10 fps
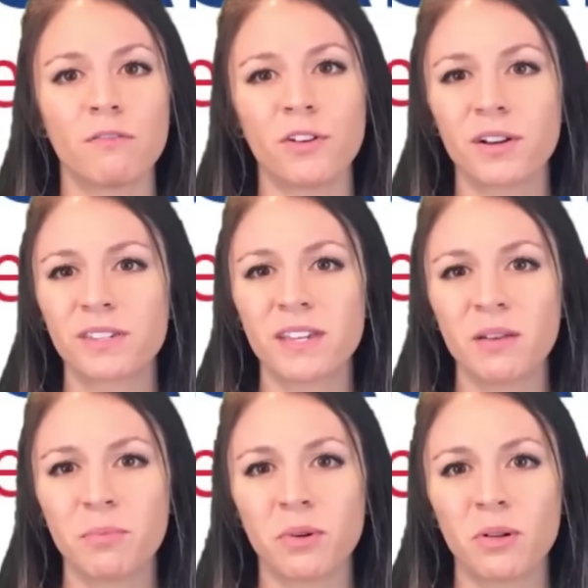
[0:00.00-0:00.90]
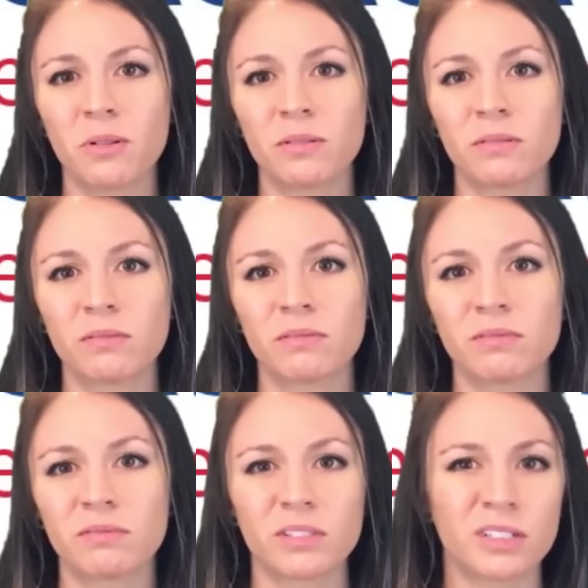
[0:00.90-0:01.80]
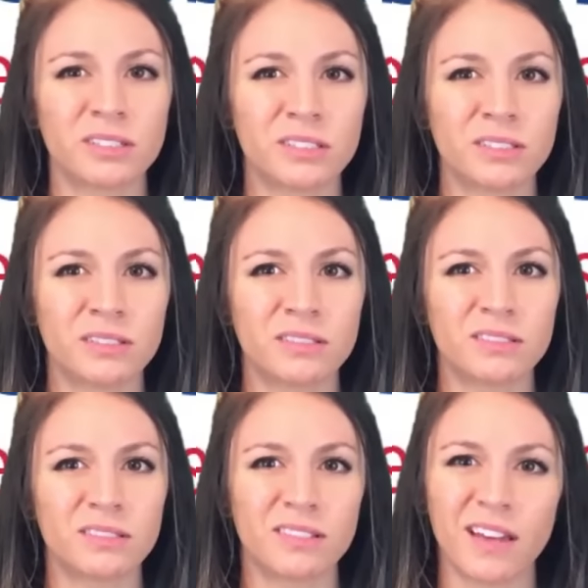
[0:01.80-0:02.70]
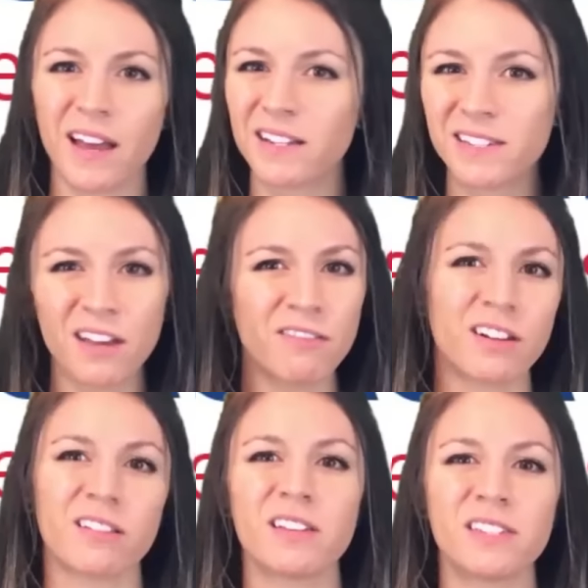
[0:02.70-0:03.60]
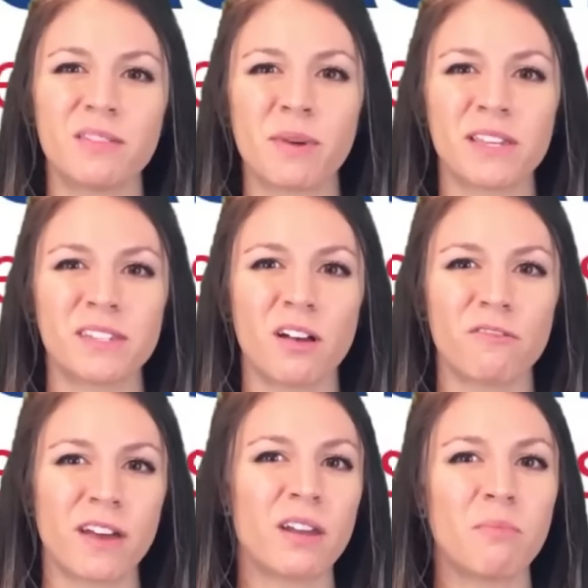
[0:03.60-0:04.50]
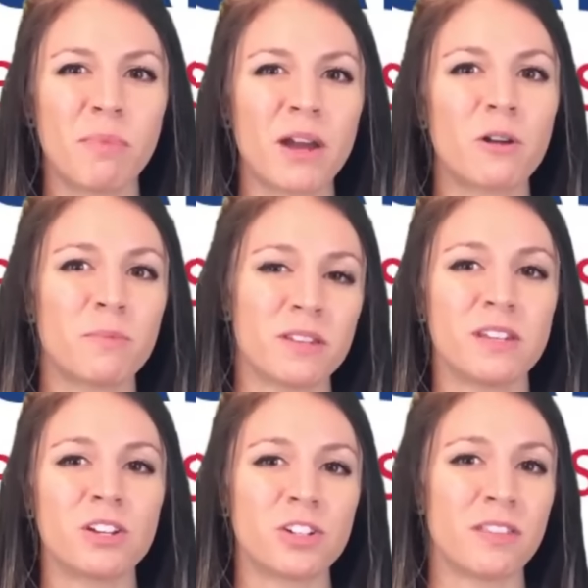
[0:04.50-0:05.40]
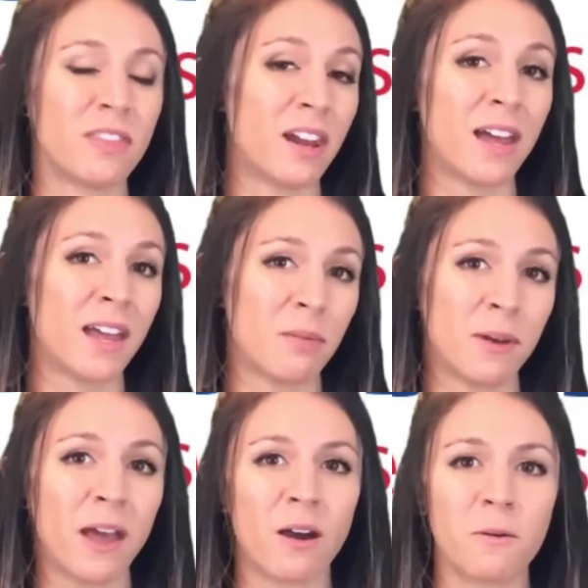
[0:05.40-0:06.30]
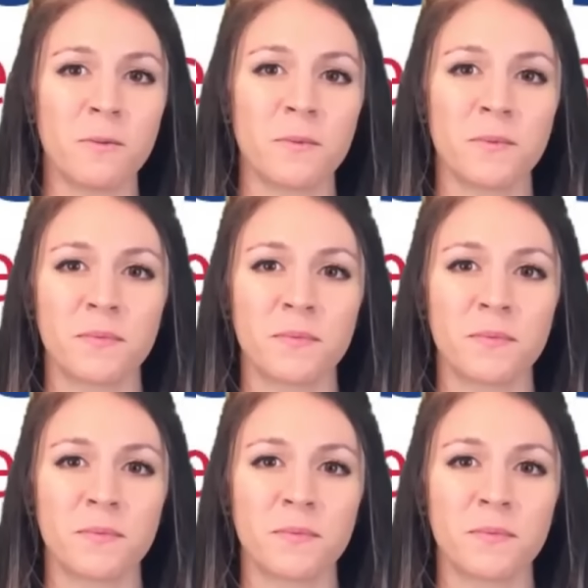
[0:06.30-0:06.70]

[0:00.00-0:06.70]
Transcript: For example, I definitely see myself in a better position than I am now.